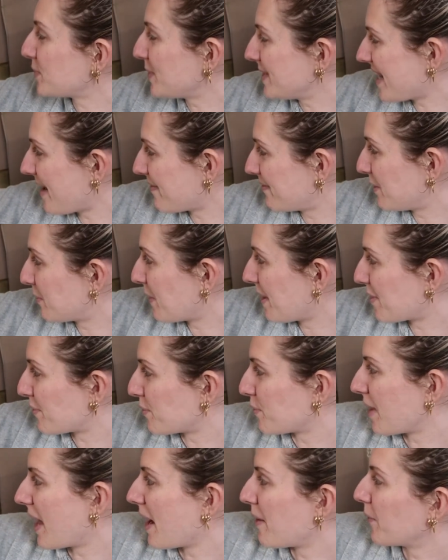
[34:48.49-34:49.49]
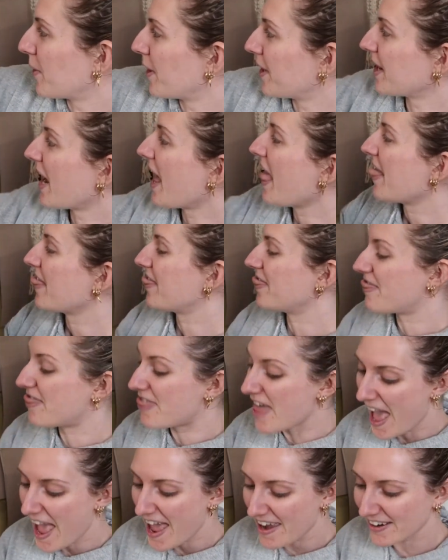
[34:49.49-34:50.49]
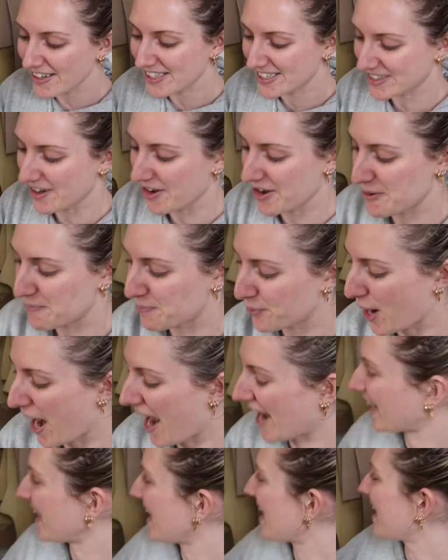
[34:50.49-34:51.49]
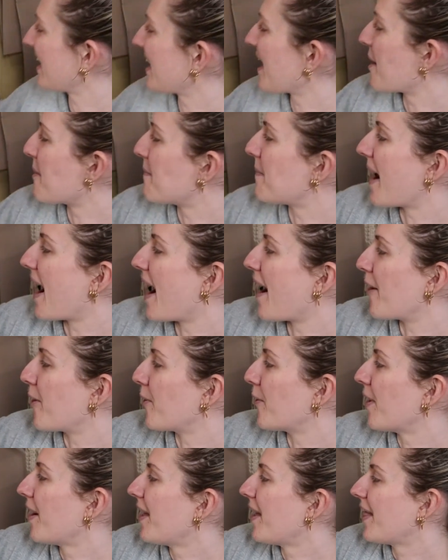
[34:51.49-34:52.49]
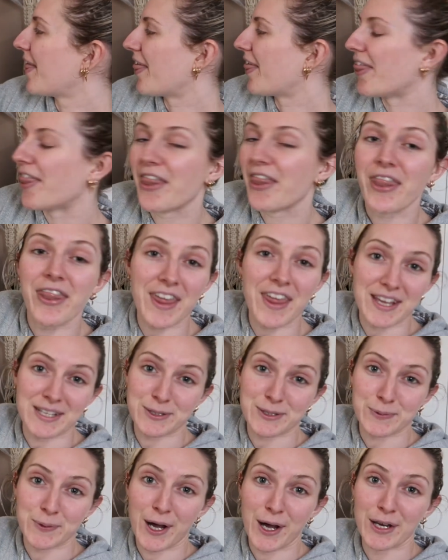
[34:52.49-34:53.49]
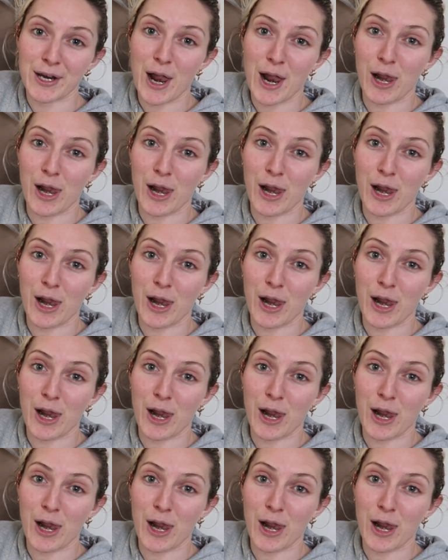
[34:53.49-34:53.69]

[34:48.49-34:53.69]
we definitely went through that one. Then I started bragging about this one.